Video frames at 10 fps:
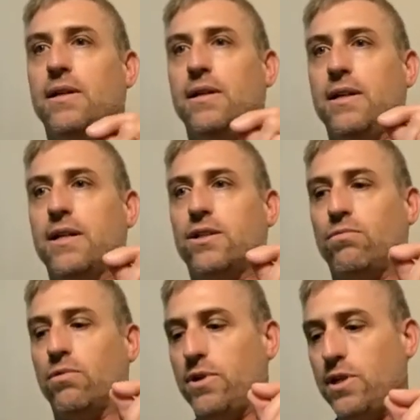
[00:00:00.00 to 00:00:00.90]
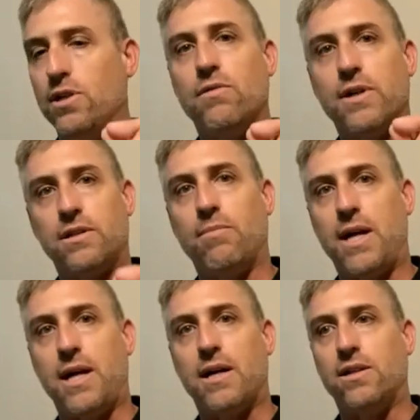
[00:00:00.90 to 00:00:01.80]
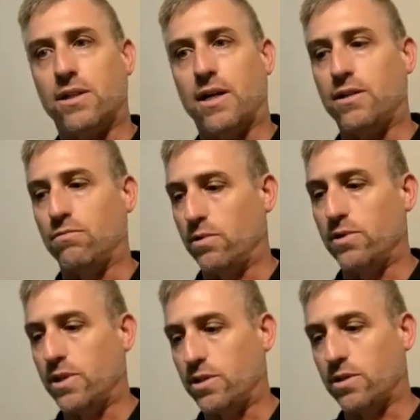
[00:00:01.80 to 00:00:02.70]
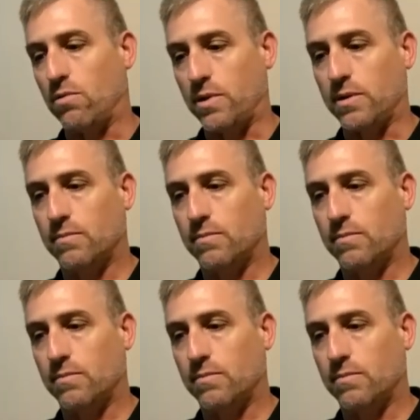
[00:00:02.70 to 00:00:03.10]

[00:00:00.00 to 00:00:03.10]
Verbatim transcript: That's where you, as a man, decides where is this going.